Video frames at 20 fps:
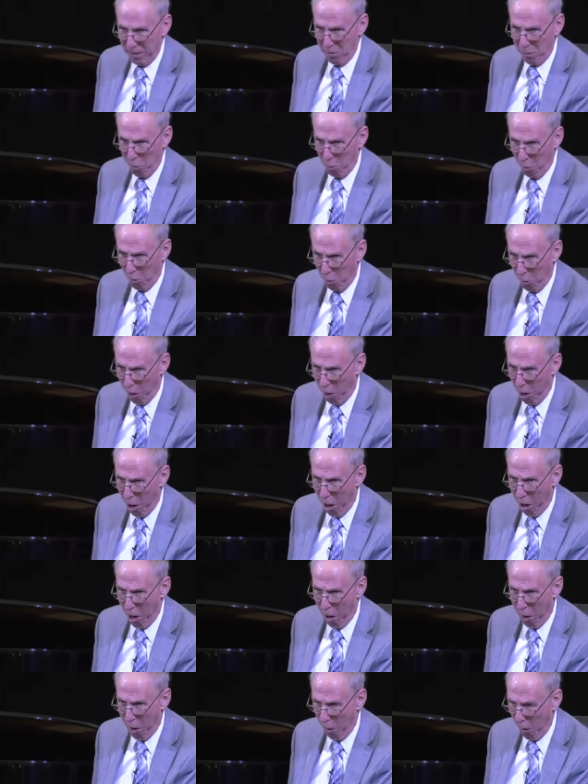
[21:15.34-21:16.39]

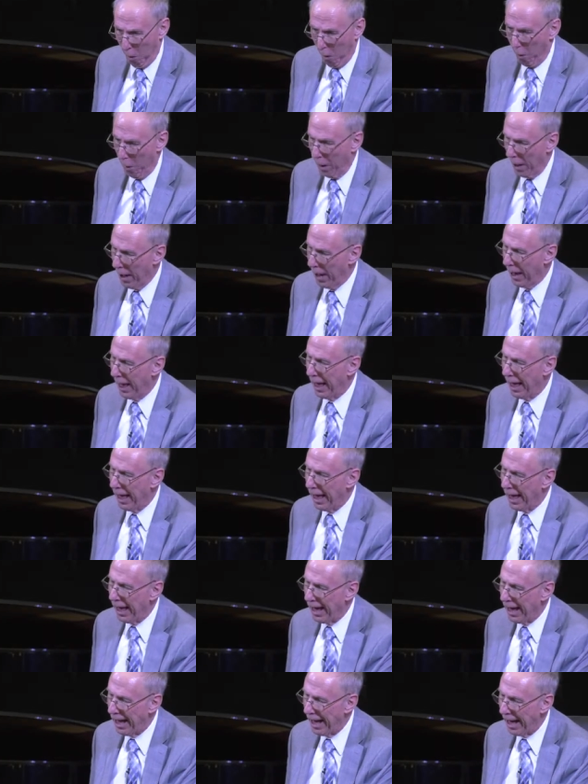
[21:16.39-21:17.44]
Whoa!
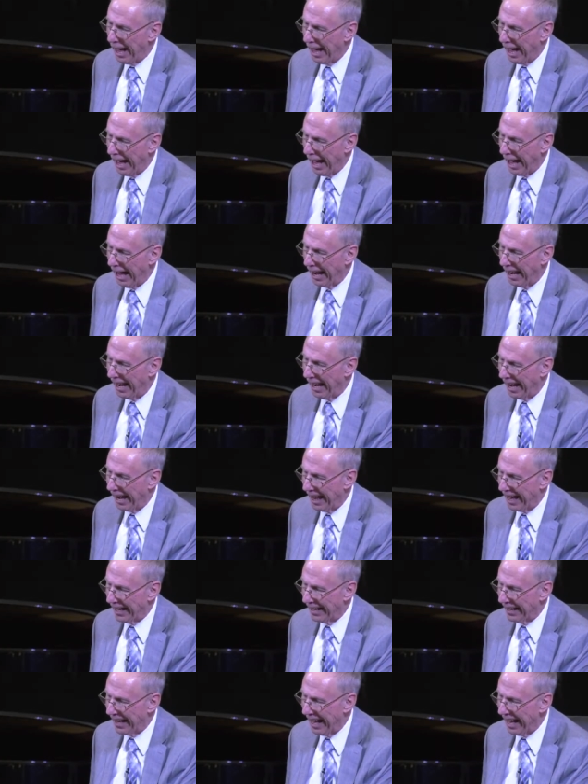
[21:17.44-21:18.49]
I
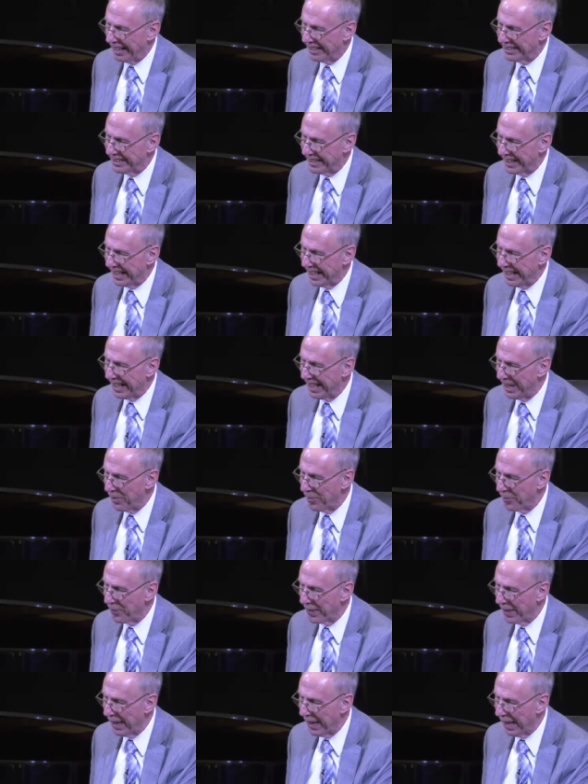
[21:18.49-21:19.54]
like that. See,
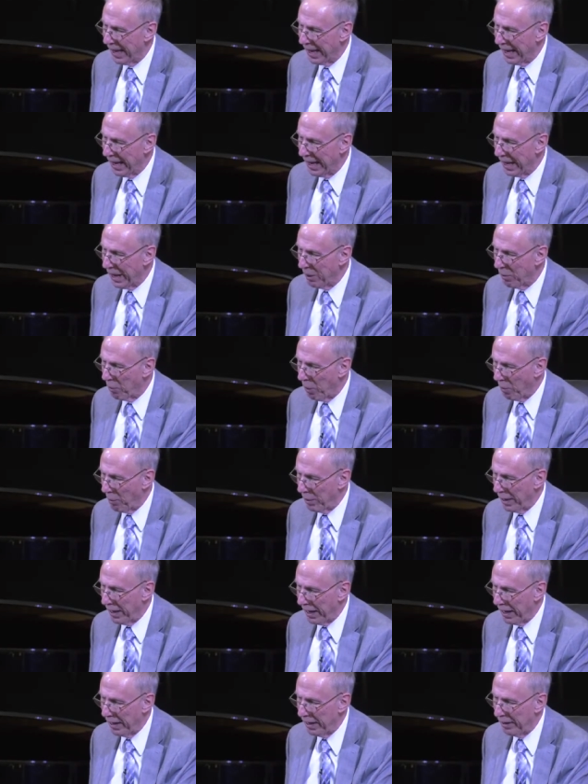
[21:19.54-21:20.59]
what we
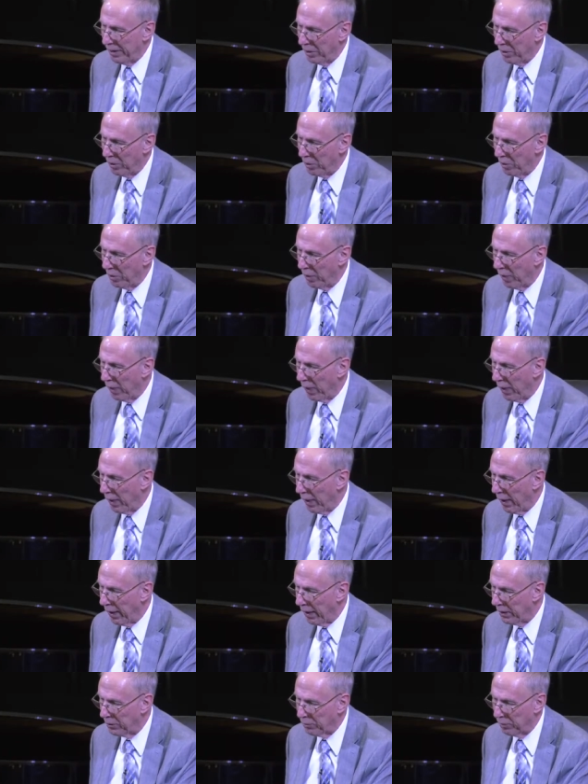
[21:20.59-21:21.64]
need to do
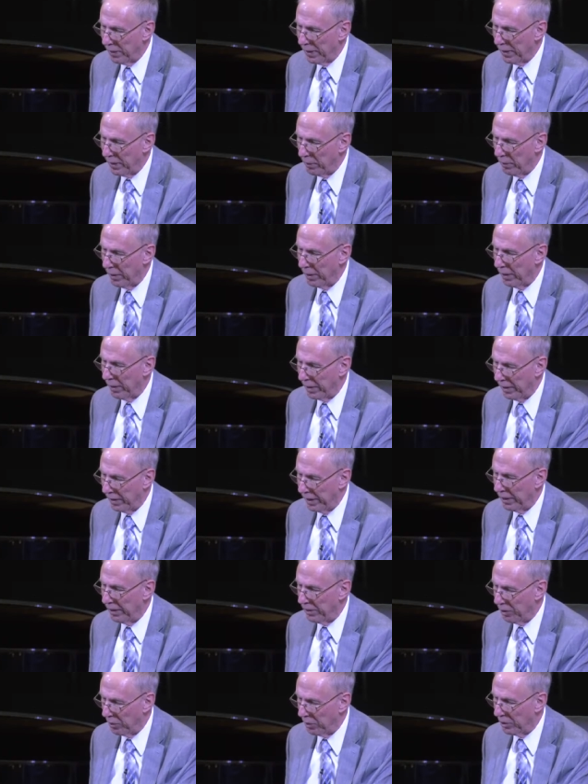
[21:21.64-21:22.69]
is we
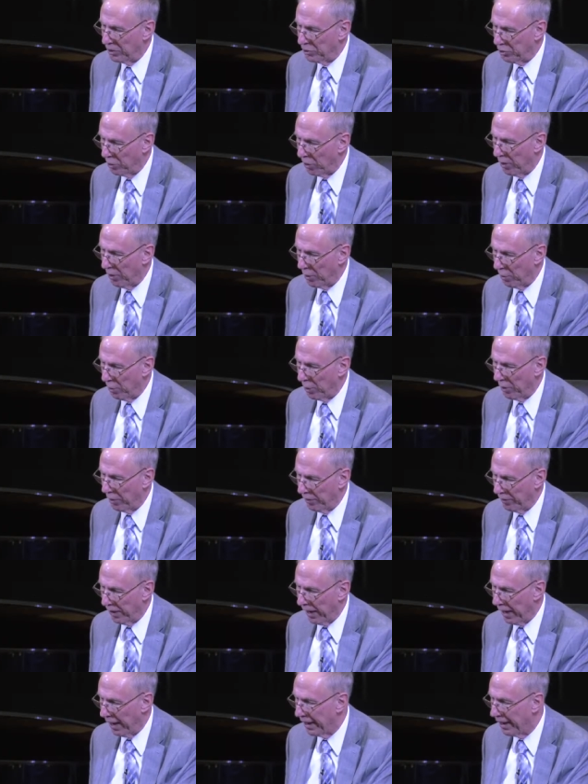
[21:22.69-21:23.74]
need to enjoy the Word of
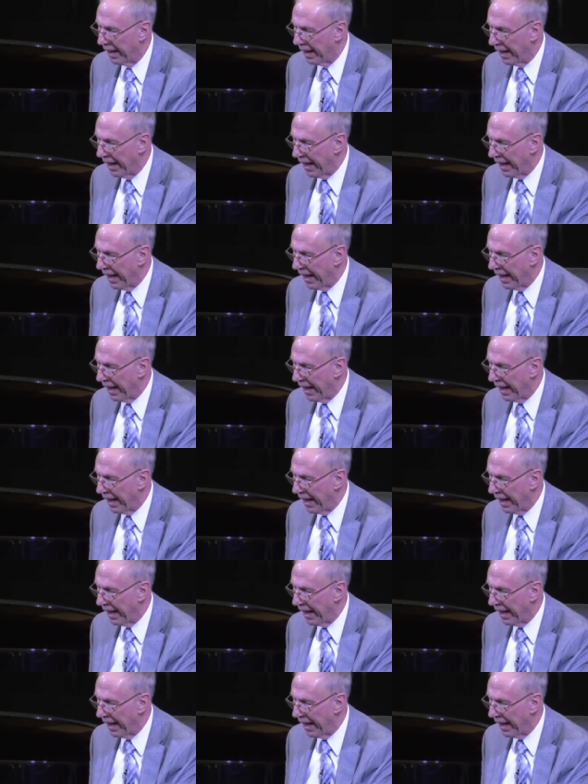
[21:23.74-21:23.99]
God.